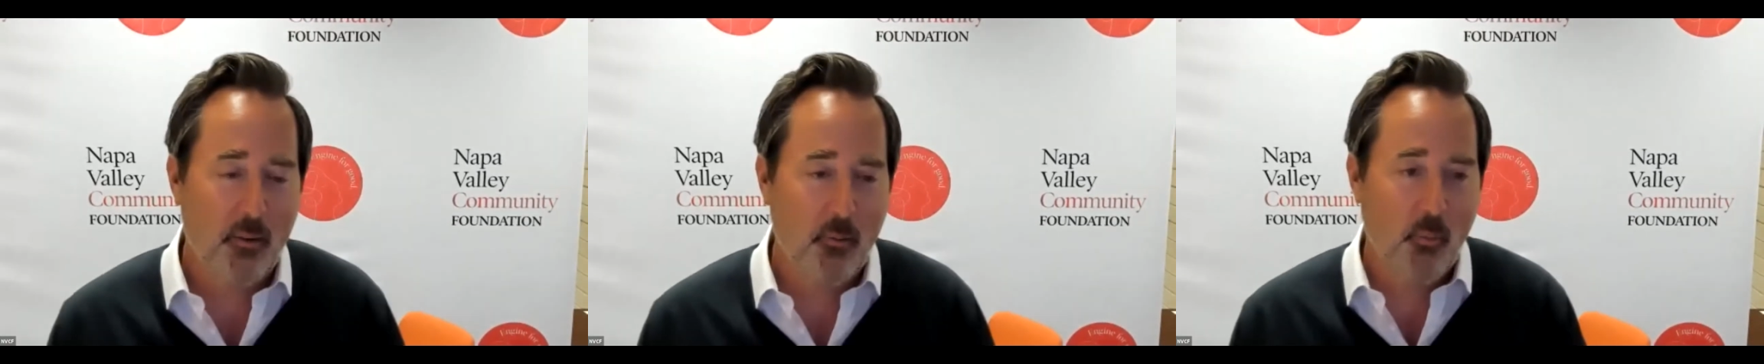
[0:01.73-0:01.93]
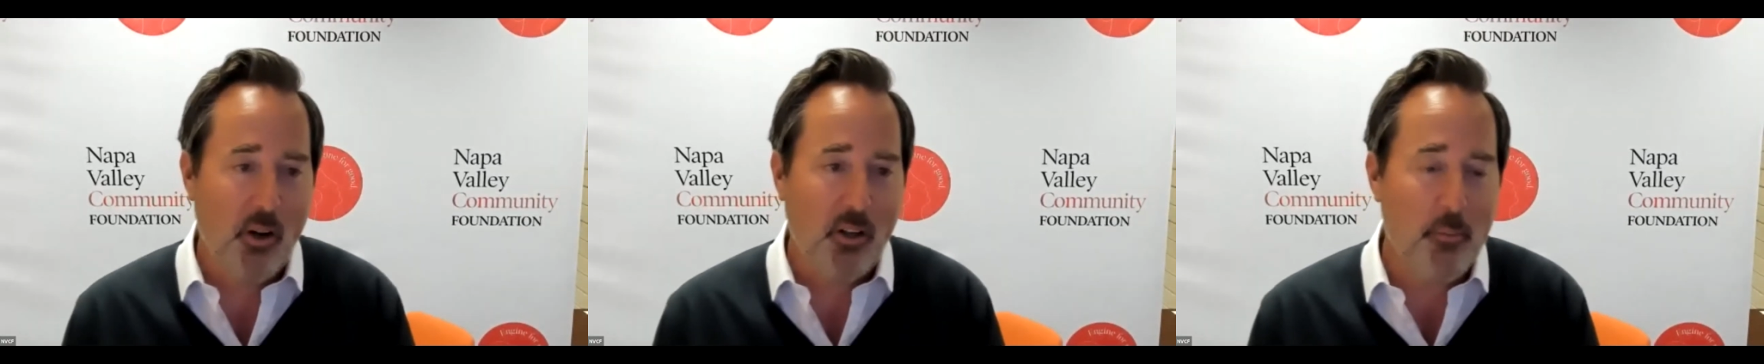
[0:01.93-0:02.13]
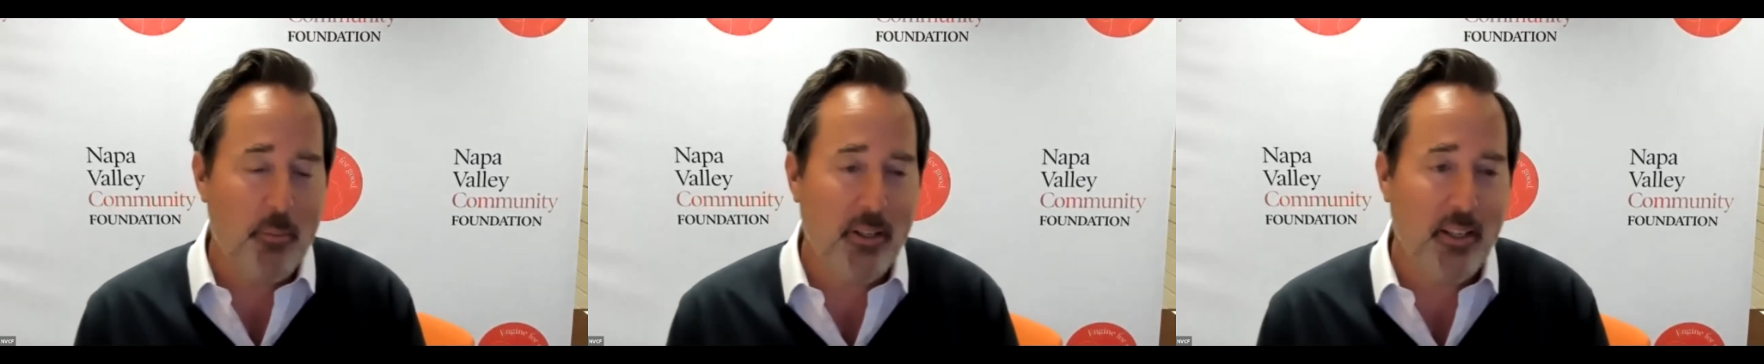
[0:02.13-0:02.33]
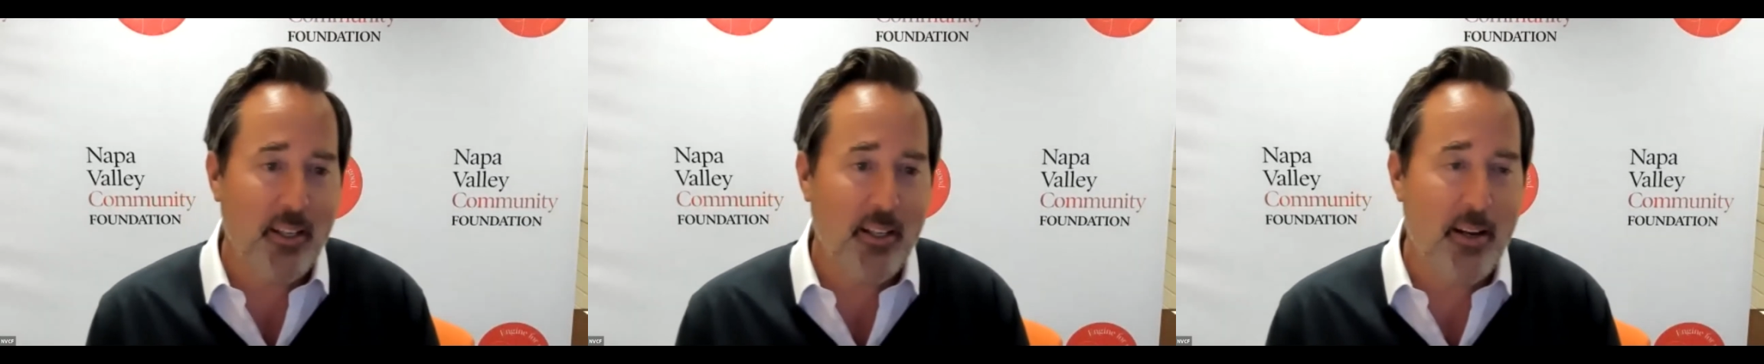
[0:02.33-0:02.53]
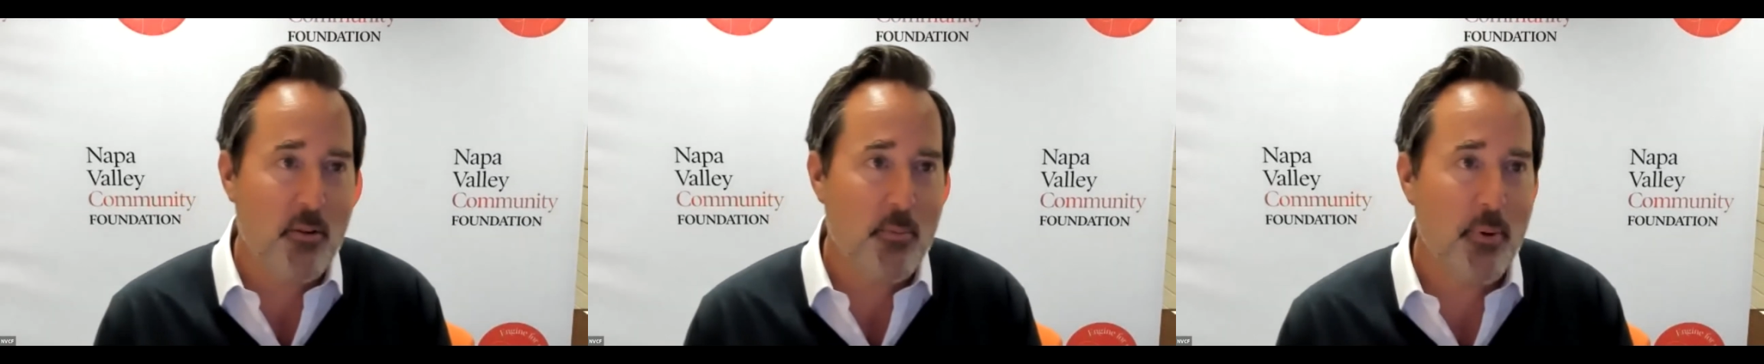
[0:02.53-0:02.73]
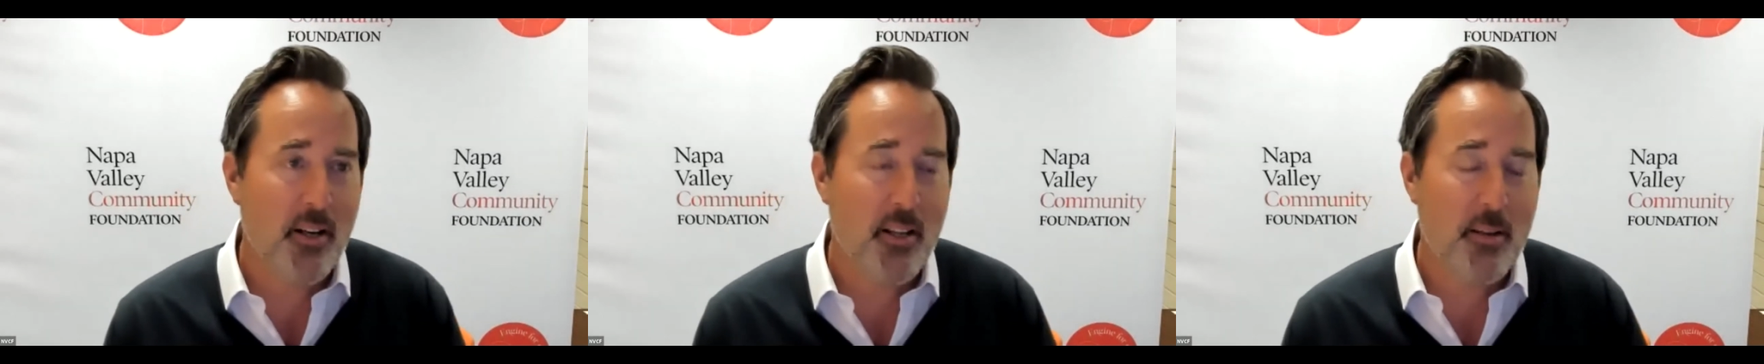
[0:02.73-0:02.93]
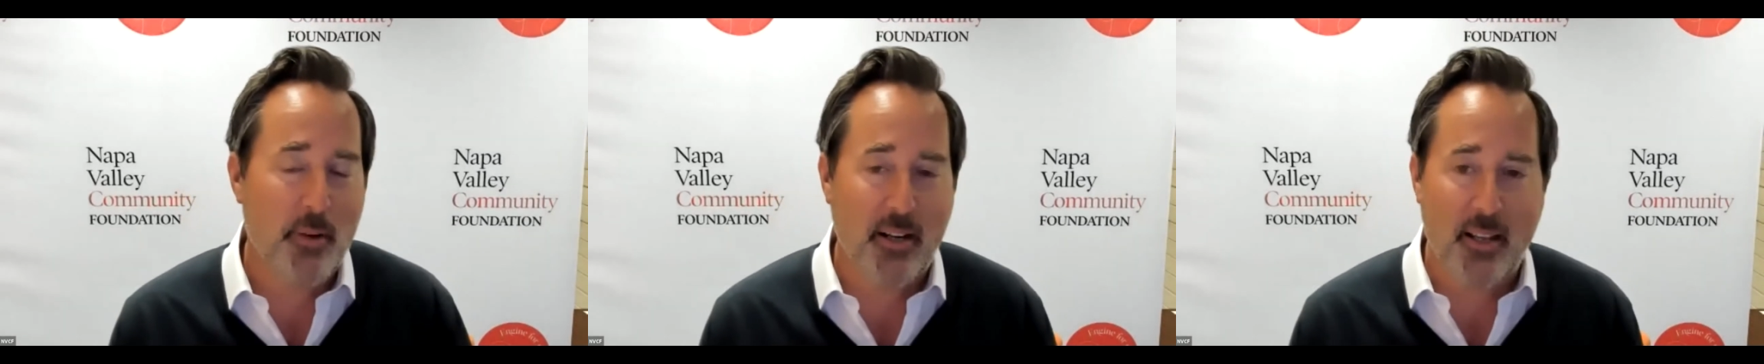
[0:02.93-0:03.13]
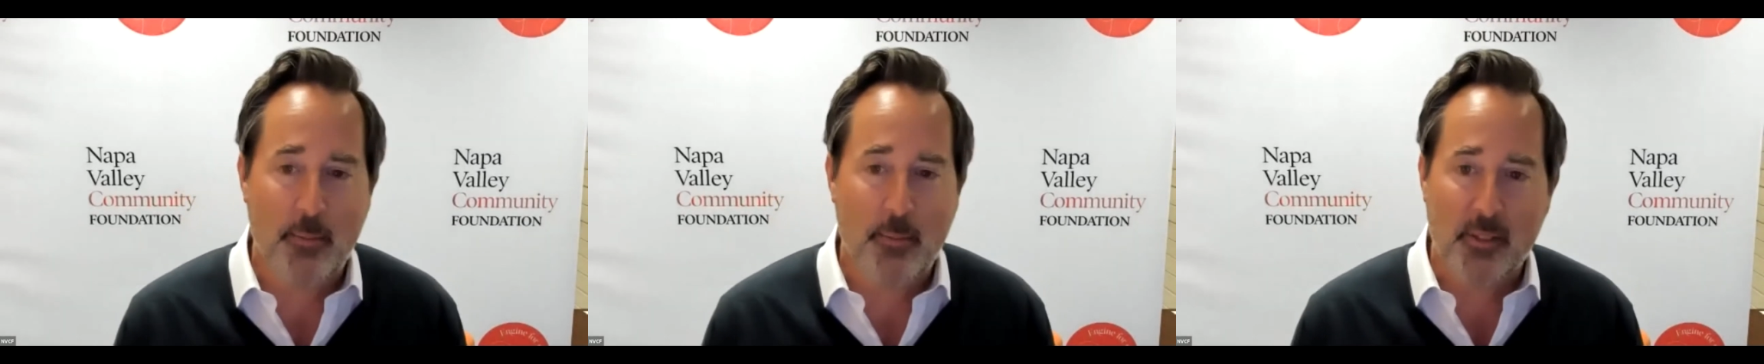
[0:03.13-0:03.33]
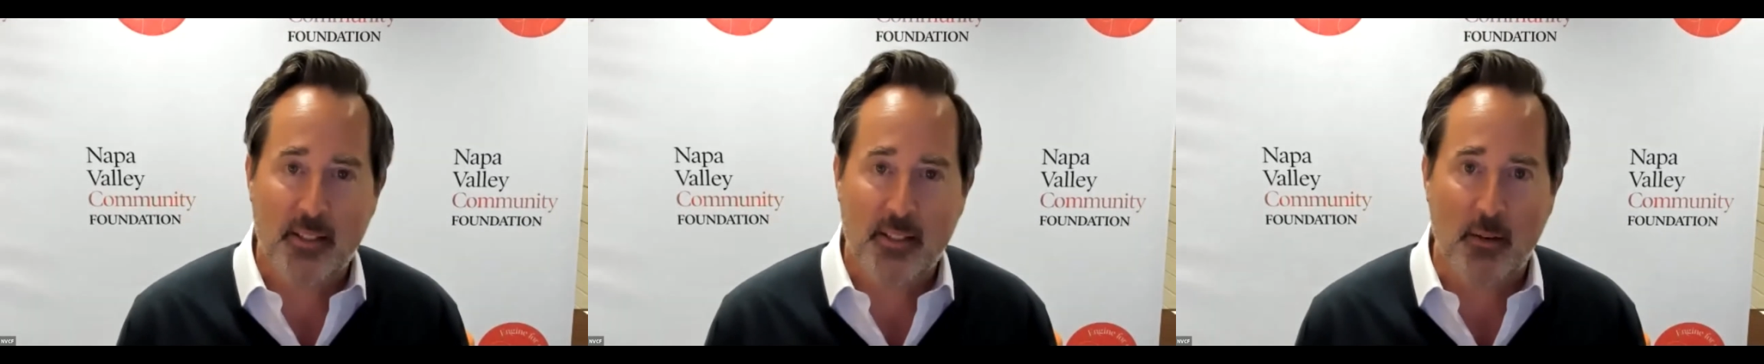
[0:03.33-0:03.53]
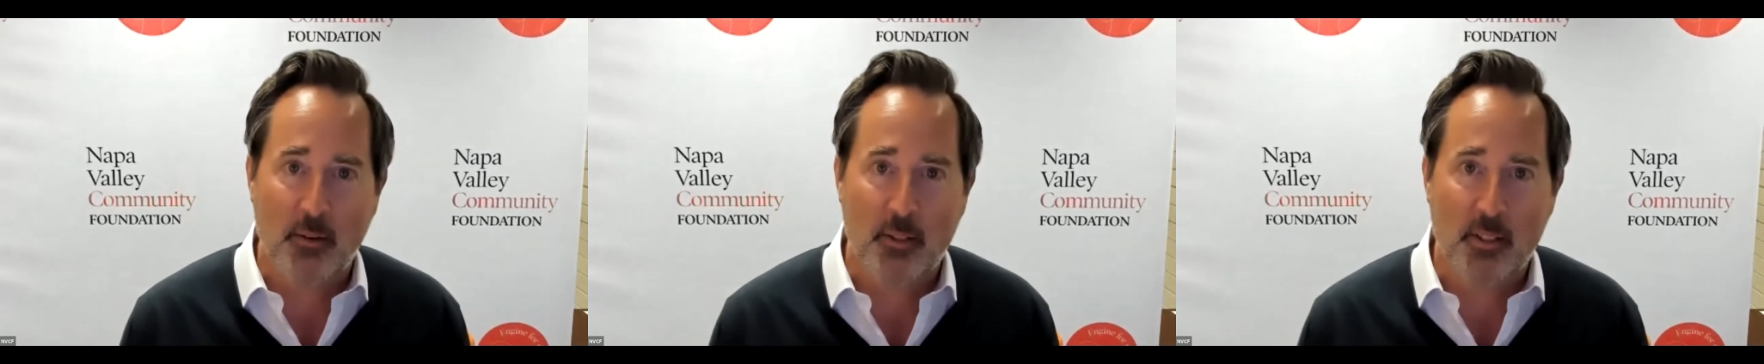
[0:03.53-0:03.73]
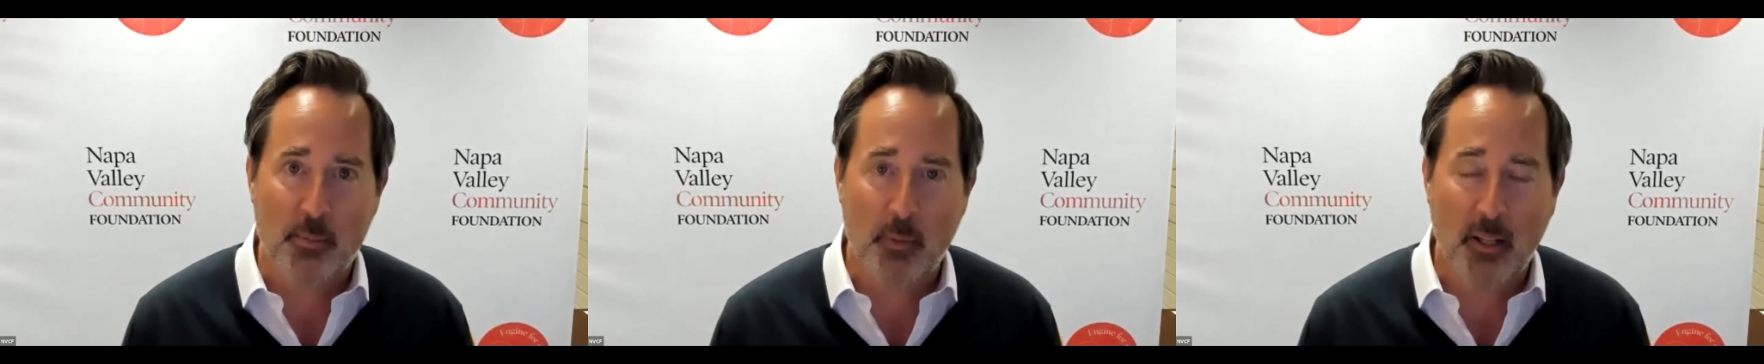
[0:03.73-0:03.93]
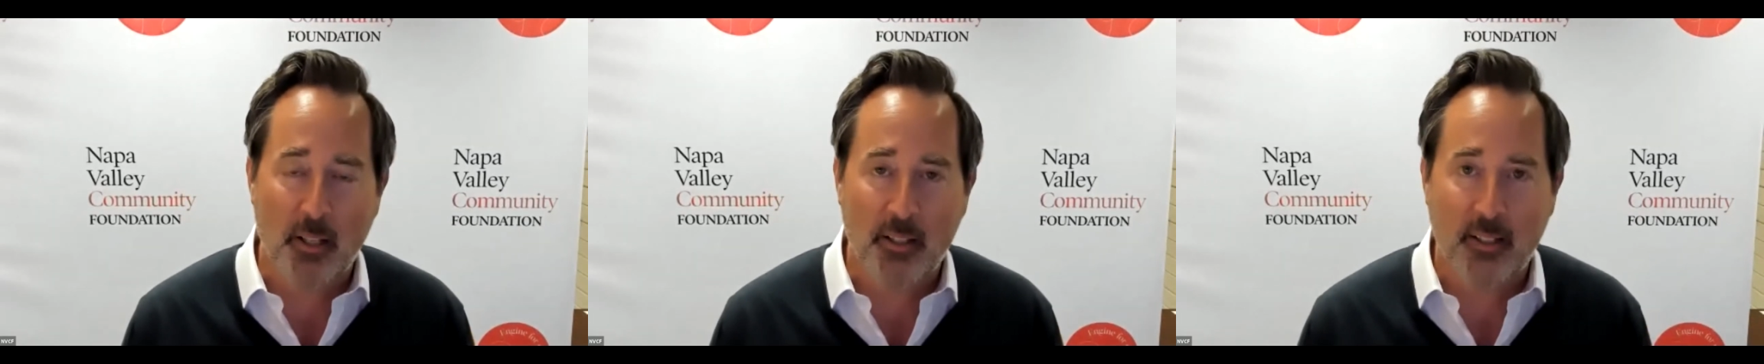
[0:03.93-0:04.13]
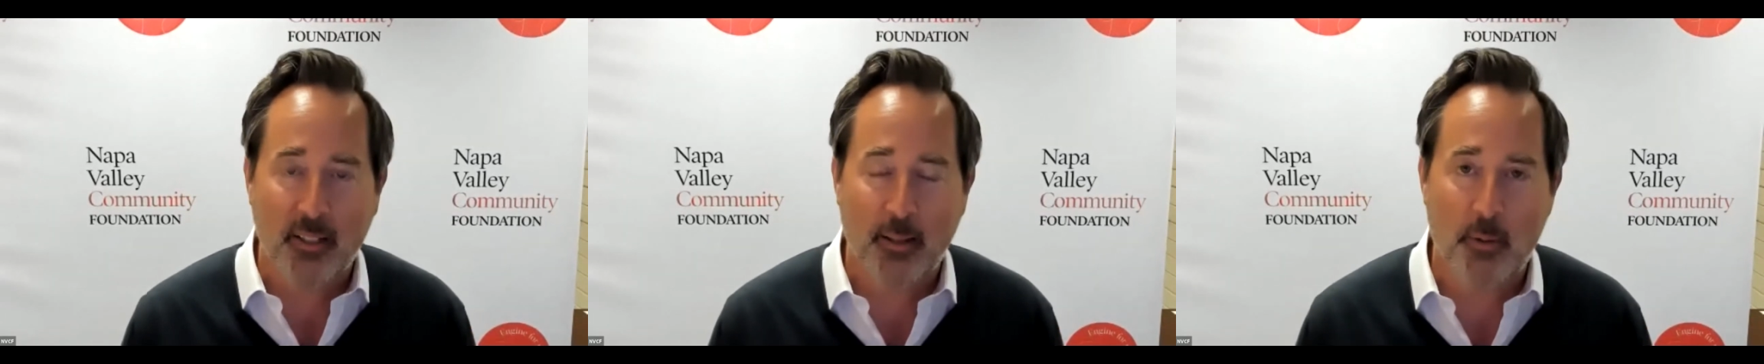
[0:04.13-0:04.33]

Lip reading: Welcome again, everybody. My name is Terrence Mulligan.